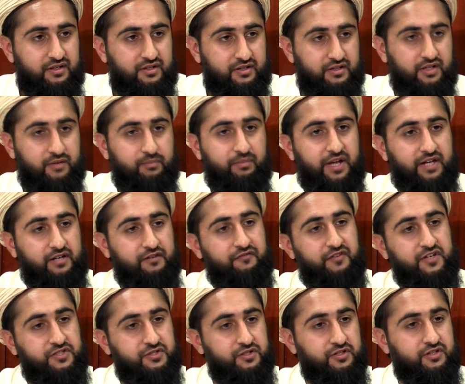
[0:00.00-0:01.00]
the
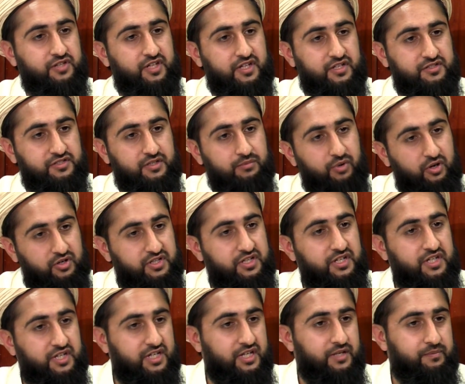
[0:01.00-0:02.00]
beneficial things your body
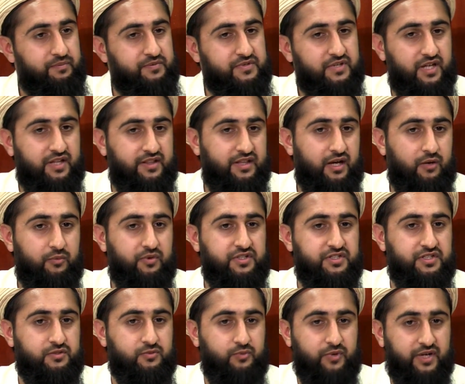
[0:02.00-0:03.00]
keeps and that
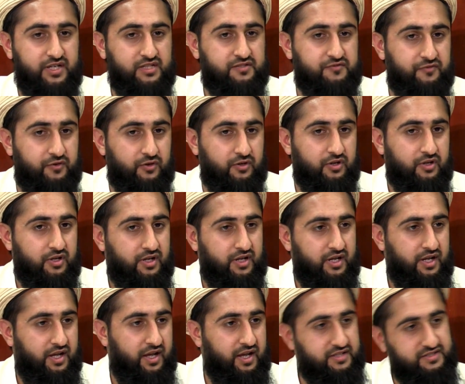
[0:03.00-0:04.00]
which is wasteful,
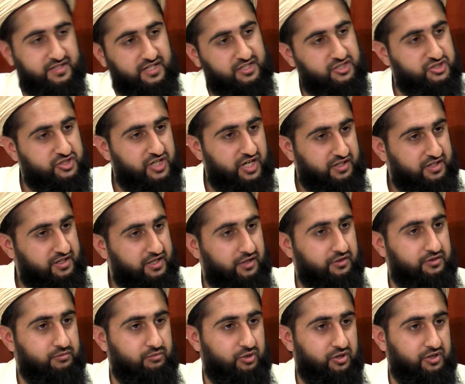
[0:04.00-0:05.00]
it is extracted out
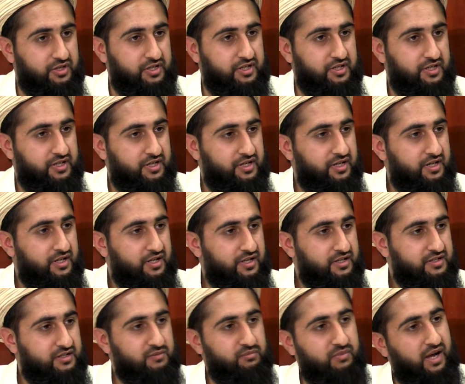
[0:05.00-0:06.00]
of the body.
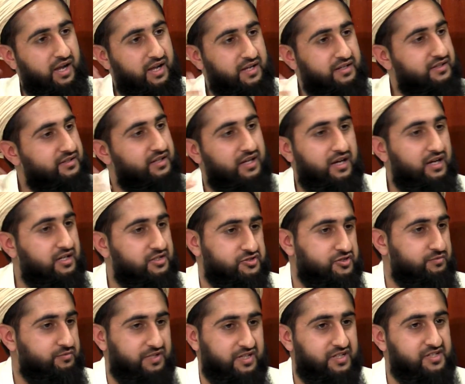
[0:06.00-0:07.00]
The mind and the heart
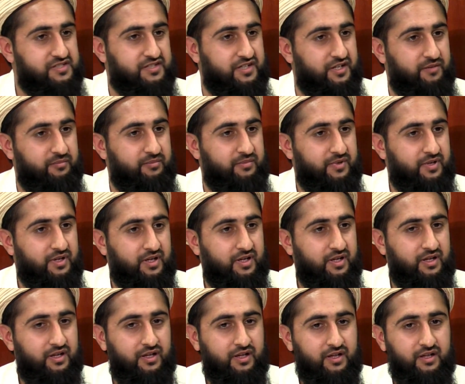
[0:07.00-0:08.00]
should be the same.
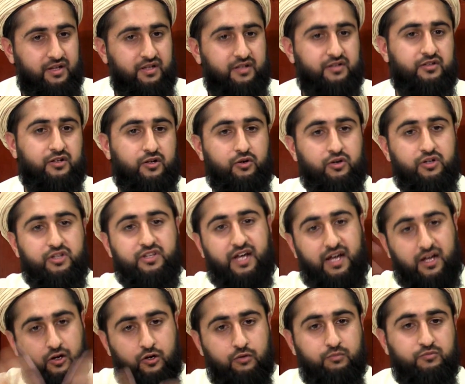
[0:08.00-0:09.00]
The good
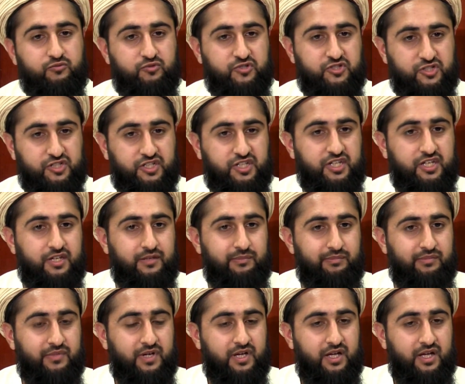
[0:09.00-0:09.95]
that comes we should keep,